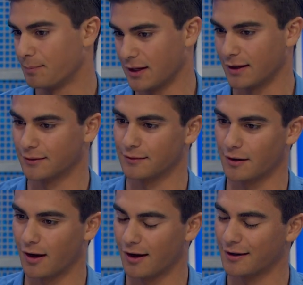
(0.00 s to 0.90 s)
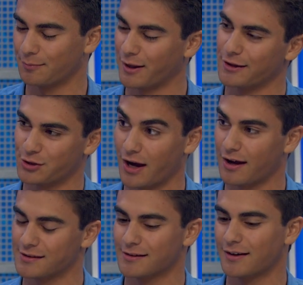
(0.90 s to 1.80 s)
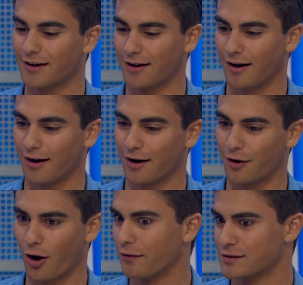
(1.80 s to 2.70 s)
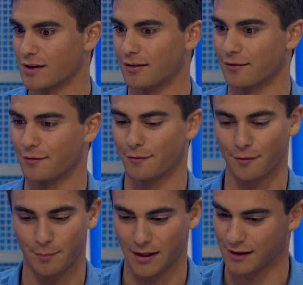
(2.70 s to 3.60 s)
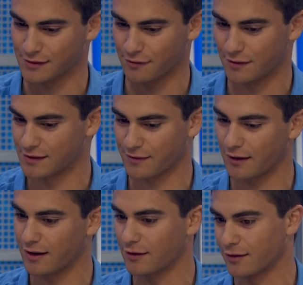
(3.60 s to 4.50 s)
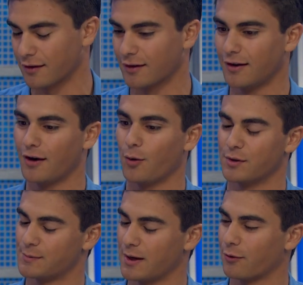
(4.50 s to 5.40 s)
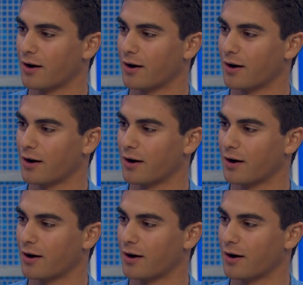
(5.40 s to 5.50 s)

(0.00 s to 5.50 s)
being uh, playing jazz, uh, all of a sudden because of this foundation was being